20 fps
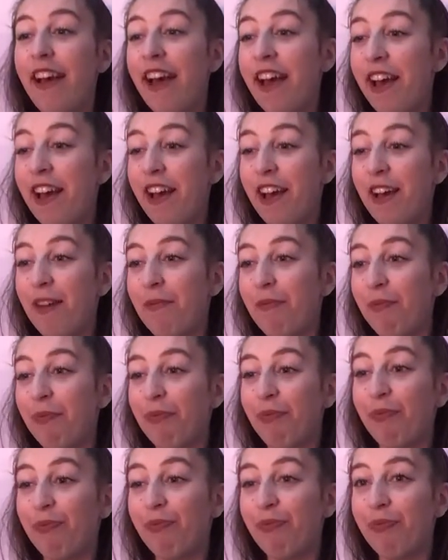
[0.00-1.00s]

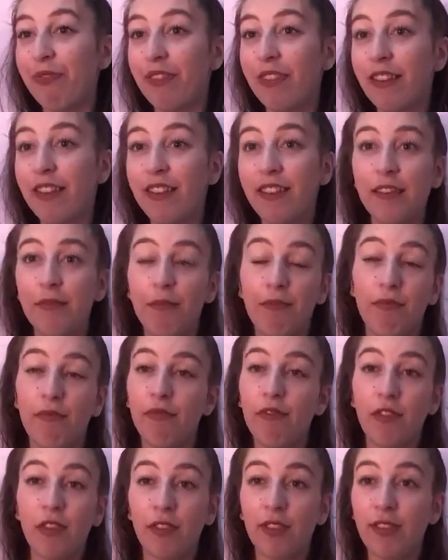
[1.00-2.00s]

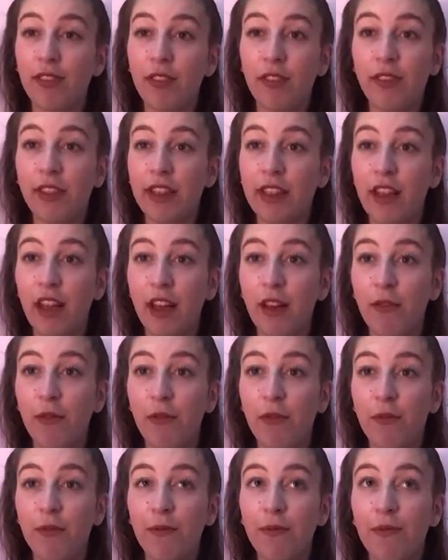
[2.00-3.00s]
just so they know